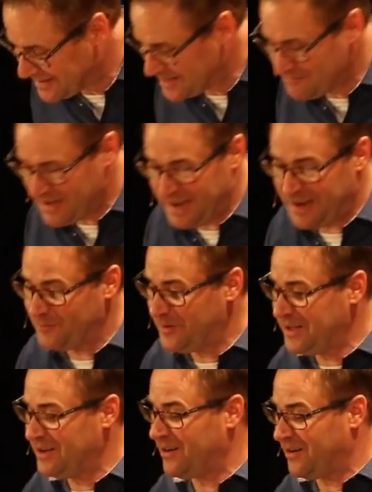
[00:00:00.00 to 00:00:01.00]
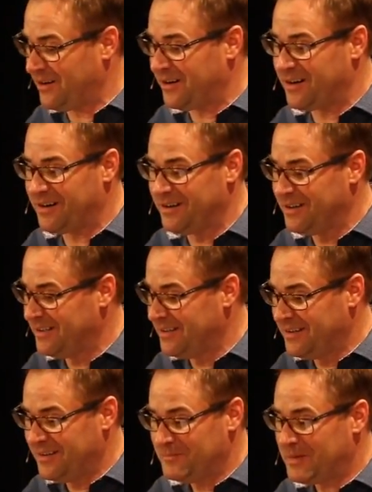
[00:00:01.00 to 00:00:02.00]
it's like, man, we are,
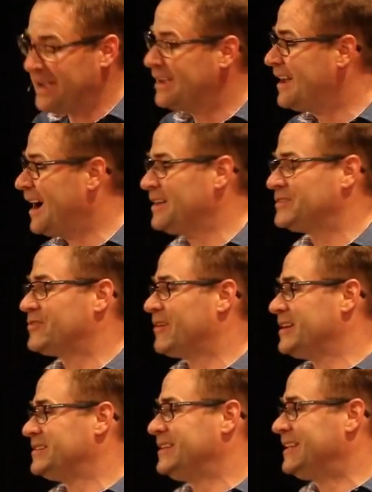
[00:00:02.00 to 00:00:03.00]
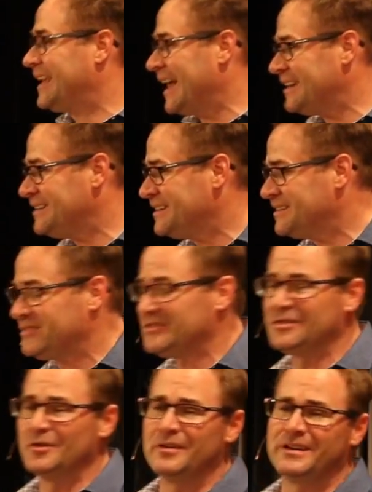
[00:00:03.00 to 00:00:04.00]
by God's grace, getting
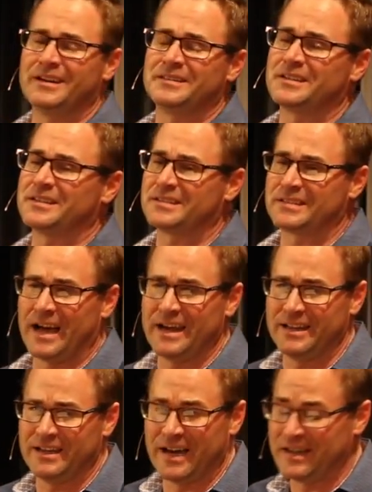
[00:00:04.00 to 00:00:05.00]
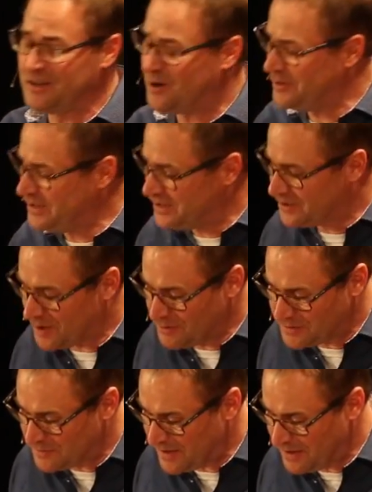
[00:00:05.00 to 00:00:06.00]
it, doing it. It's exciting. I know we need to
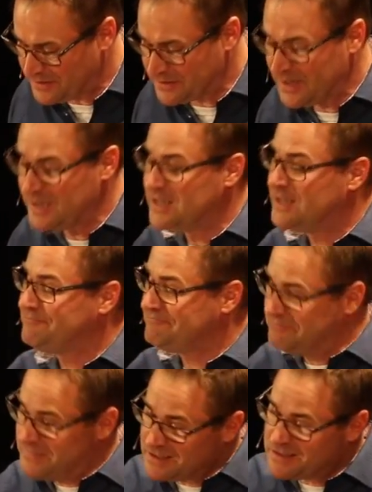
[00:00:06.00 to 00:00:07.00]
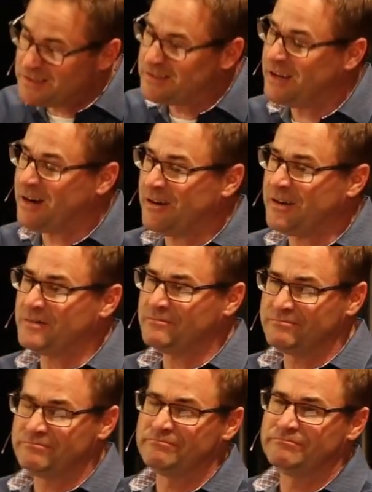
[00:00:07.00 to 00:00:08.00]
grow in some areas. This is the area.
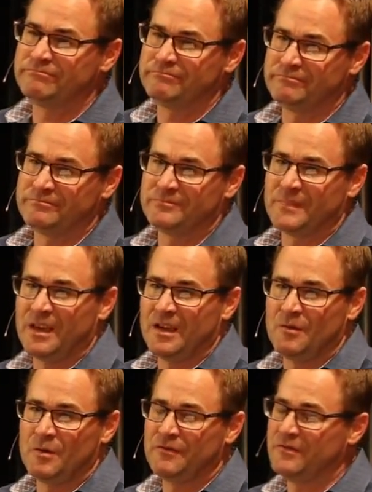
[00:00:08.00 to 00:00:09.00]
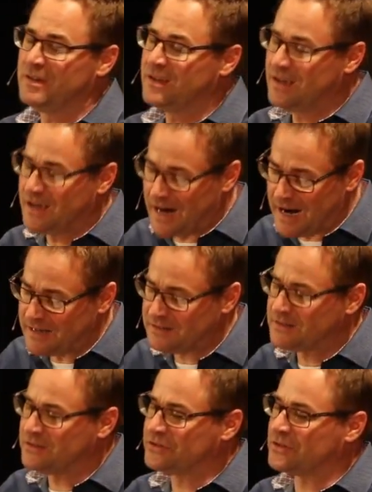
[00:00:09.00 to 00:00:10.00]
We've
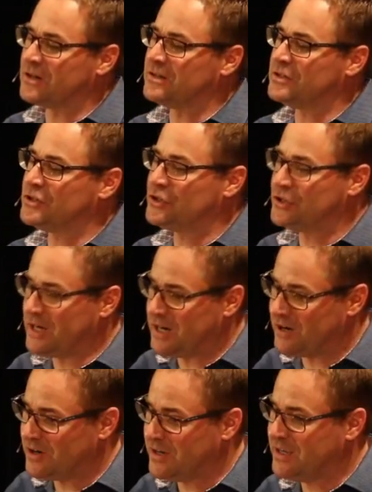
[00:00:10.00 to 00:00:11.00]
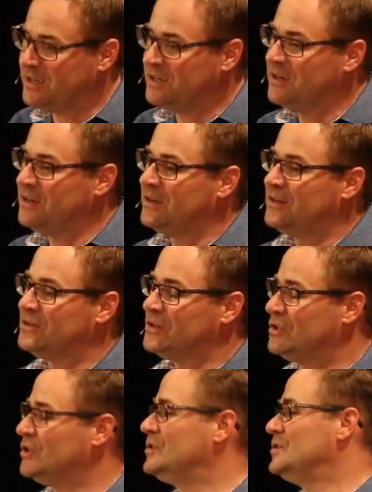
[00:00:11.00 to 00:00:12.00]
got to start sharing
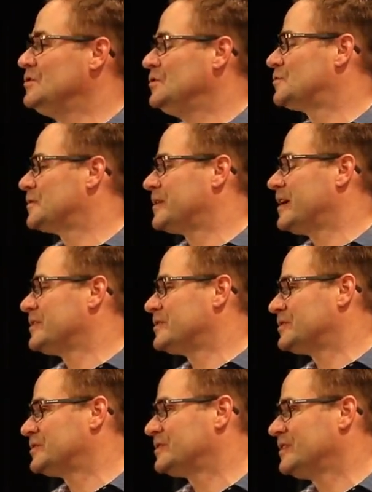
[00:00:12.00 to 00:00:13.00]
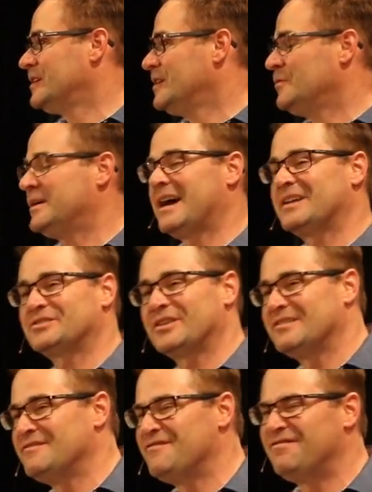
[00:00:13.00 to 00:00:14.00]
the good news with others. We've got to
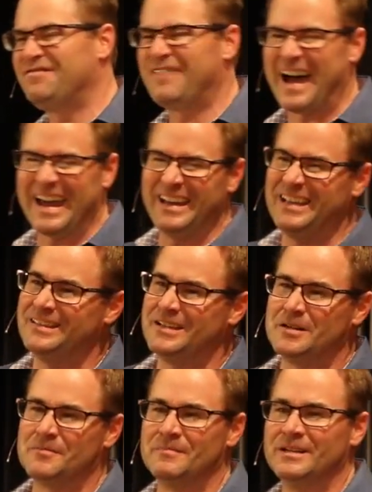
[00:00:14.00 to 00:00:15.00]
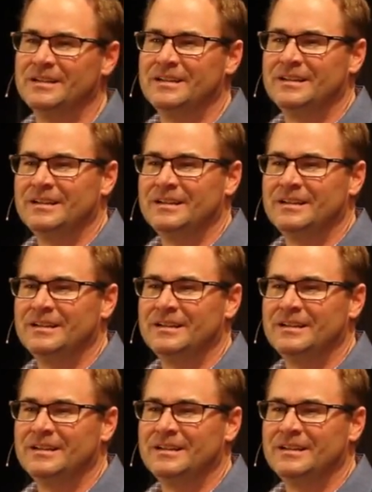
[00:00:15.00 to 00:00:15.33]
start inviting them